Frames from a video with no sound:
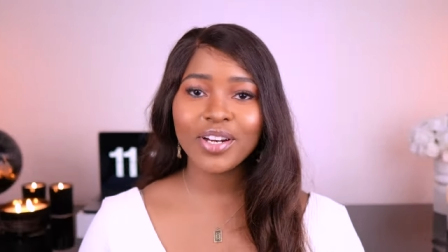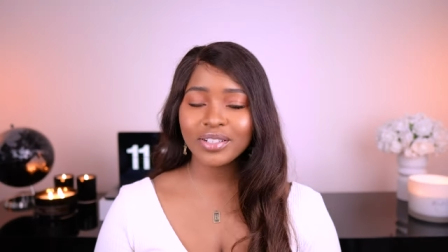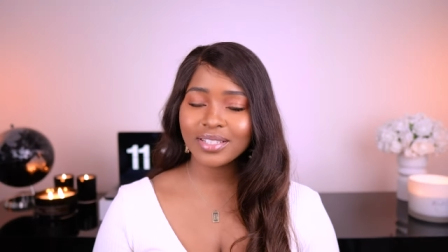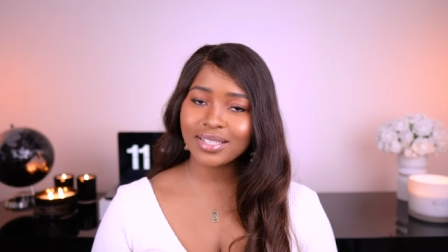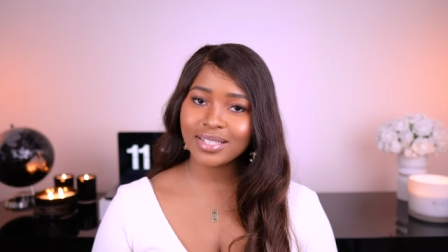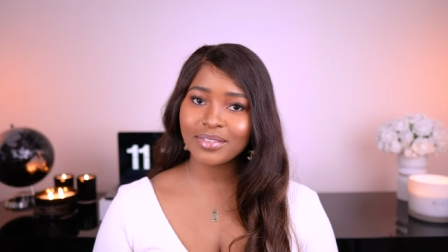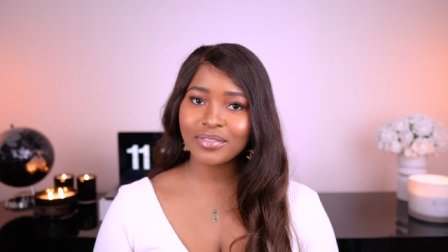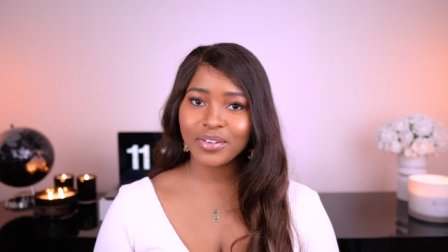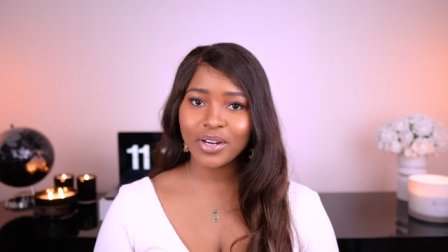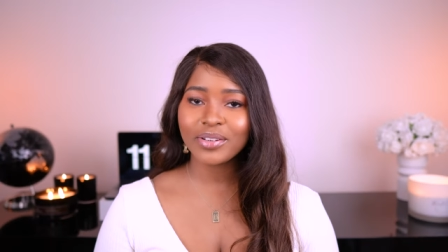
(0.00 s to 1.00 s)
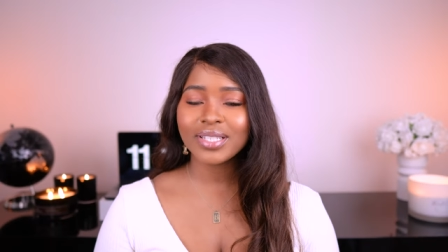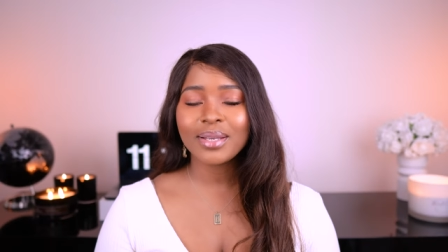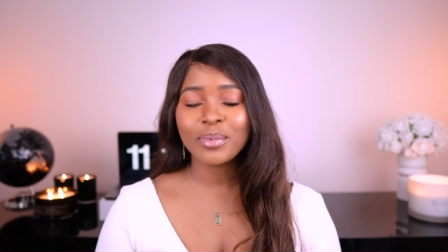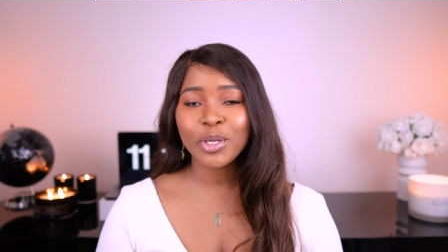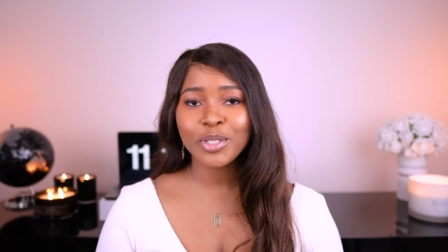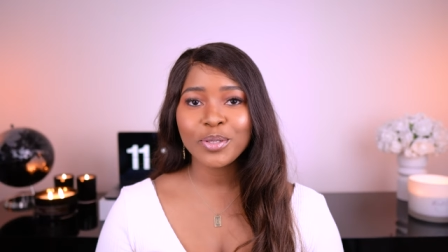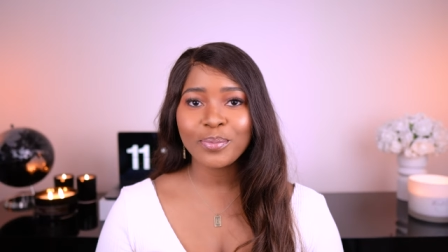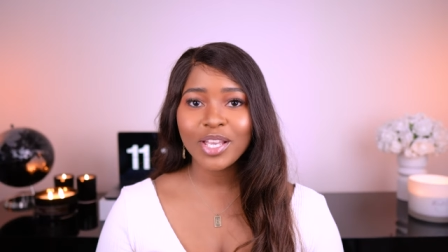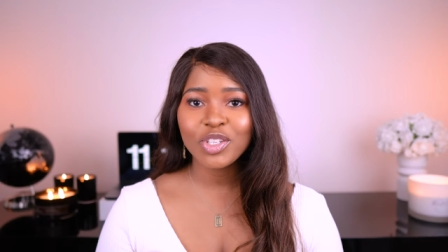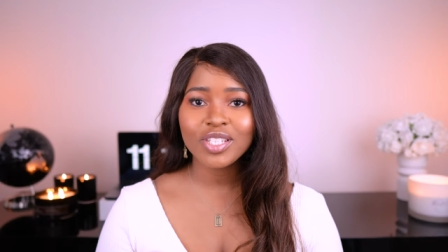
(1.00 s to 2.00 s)
first fragrance I'm going to
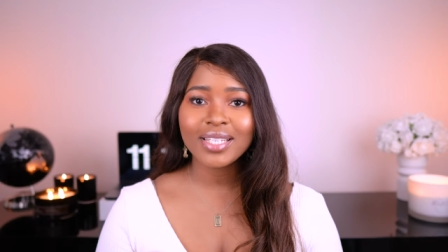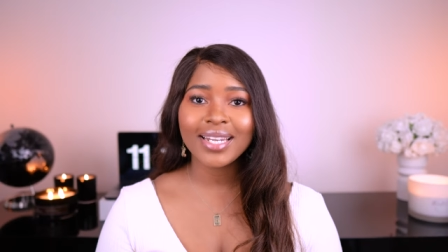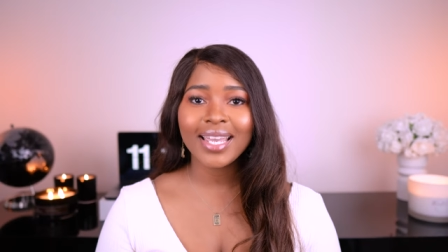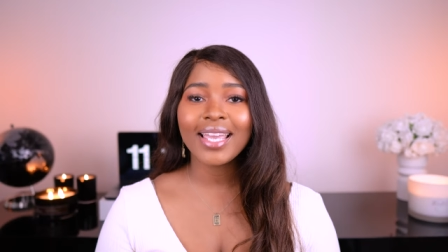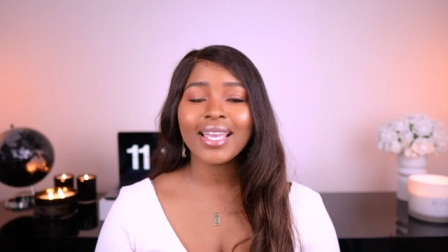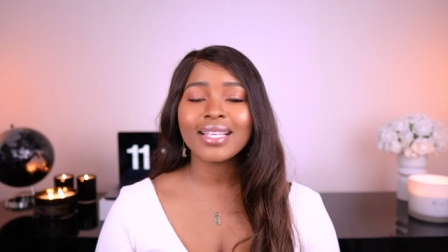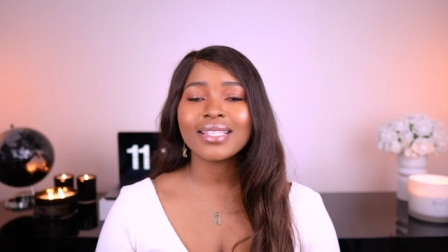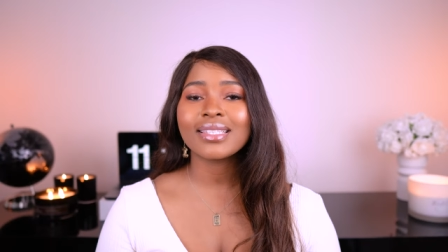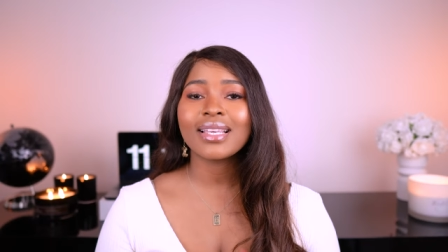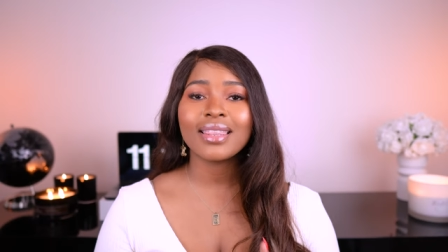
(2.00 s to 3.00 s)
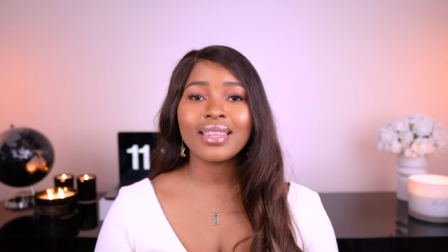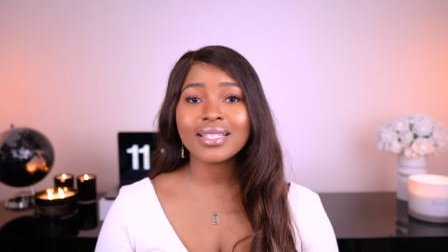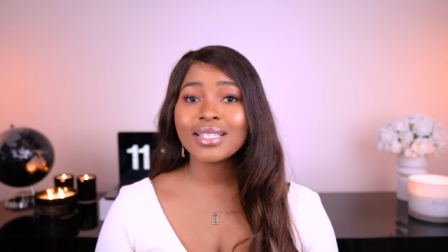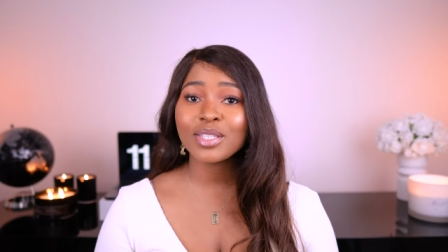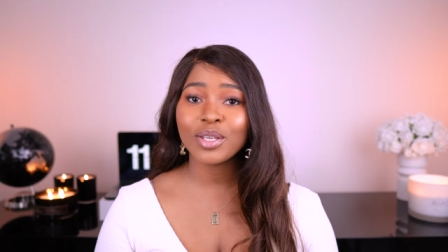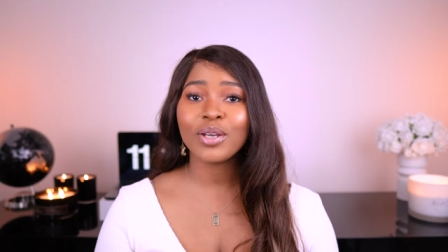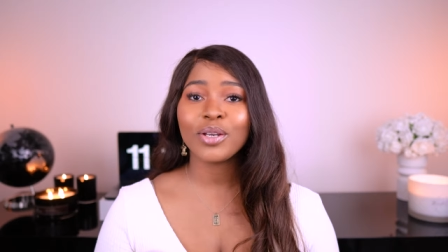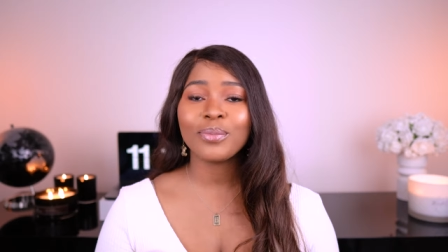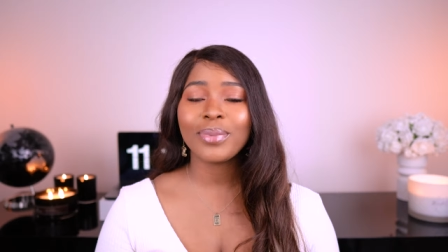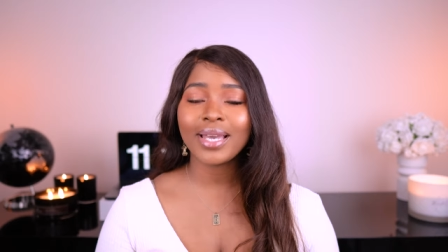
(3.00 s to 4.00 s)
mention is This Is
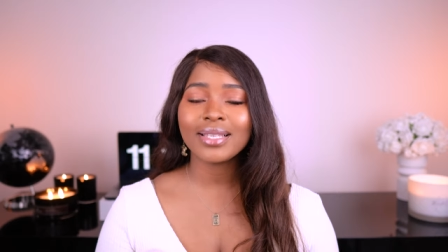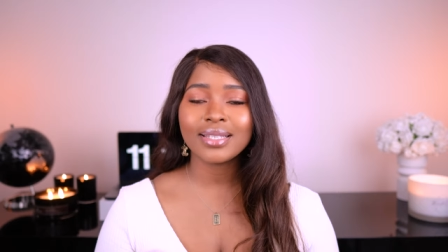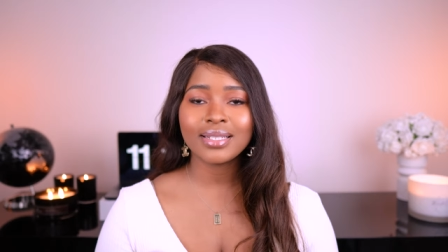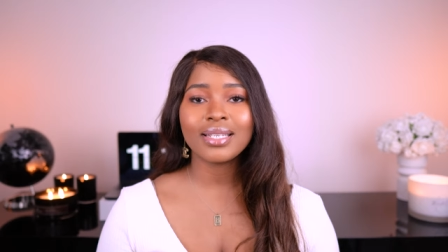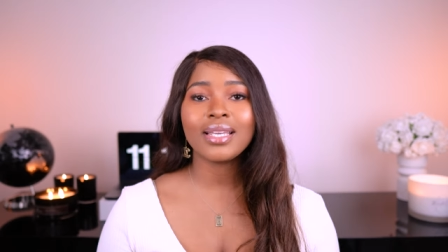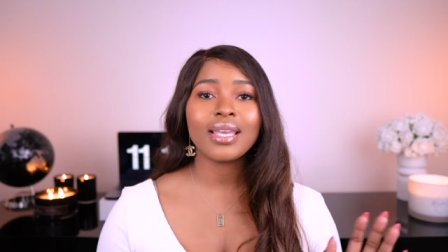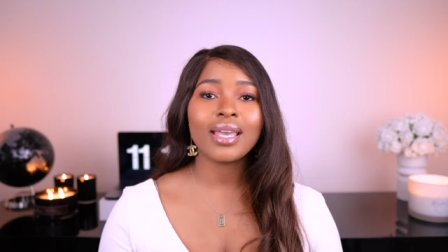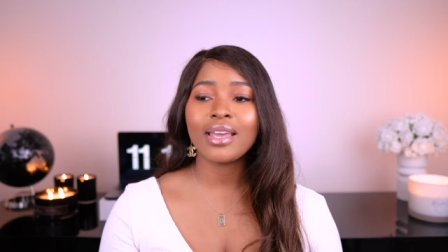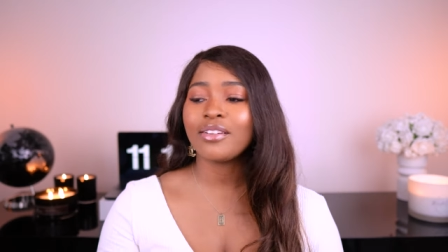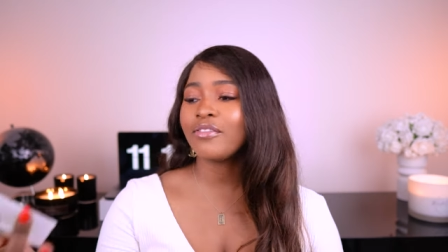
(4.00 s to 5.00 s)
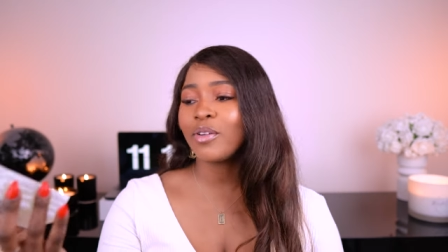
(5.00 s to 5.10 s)
Her by Zadig and